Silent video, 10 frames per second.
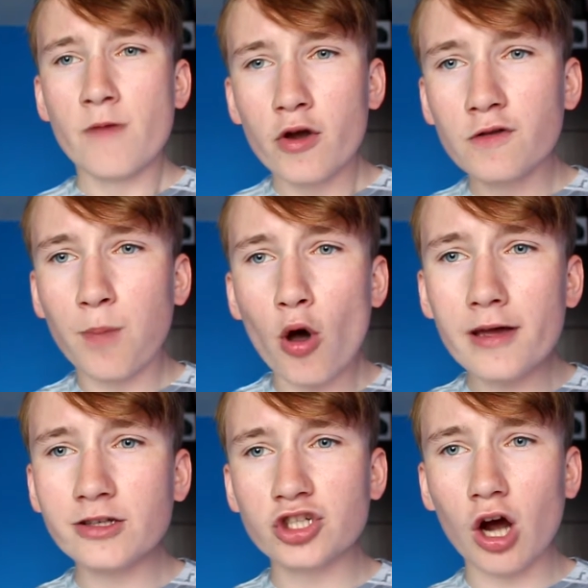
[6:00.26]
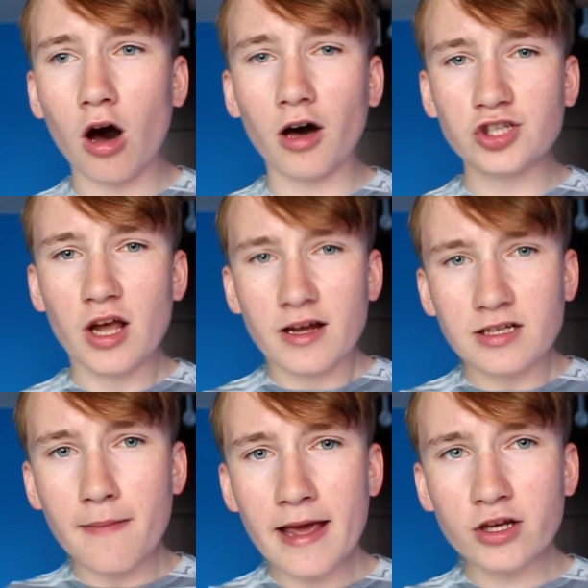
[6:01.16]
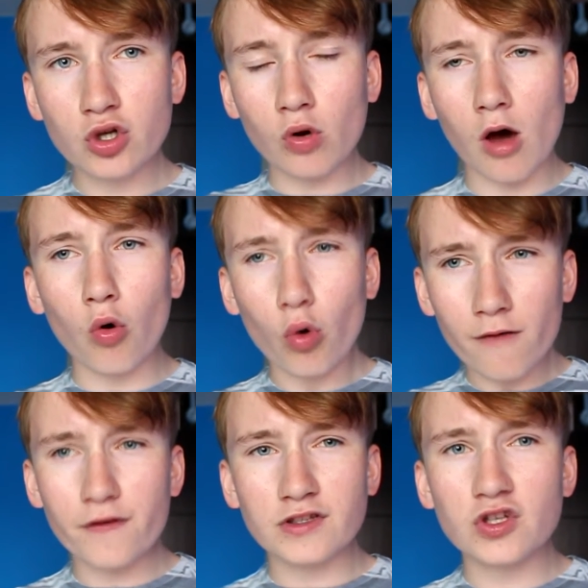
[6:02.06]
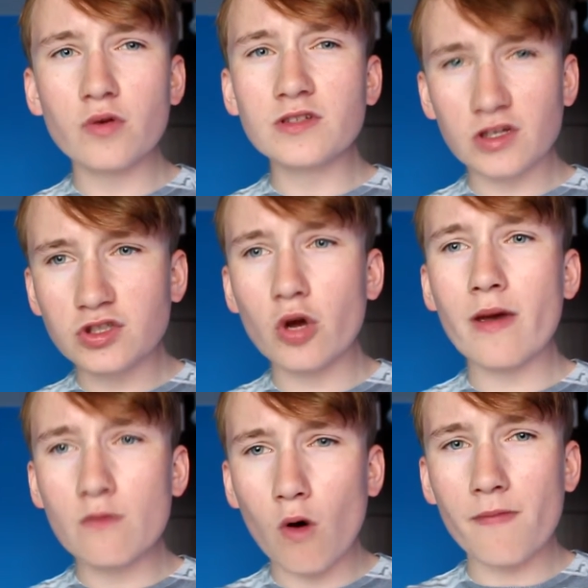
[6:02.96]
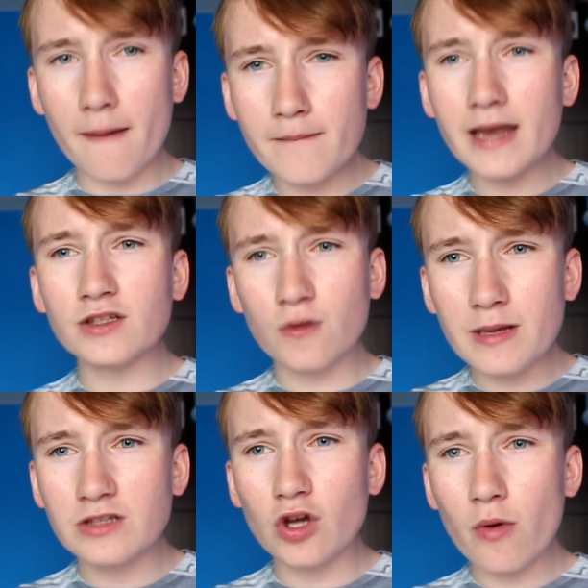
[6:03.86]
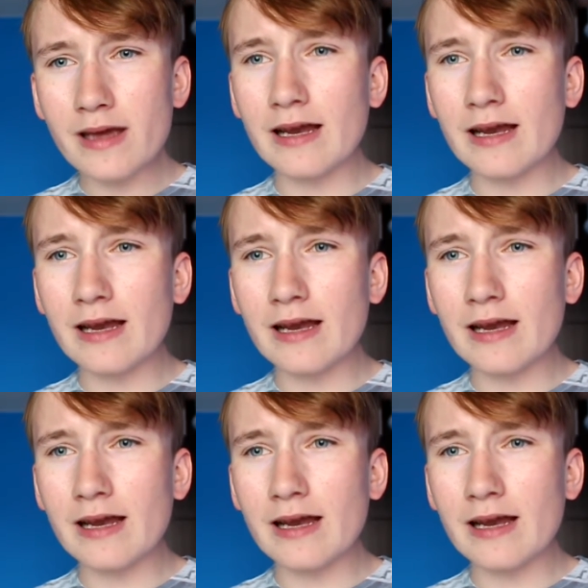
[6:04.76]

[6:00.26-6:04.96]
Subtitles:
who's put in charge to make sure like all of the students are doing what they're meant to be doing.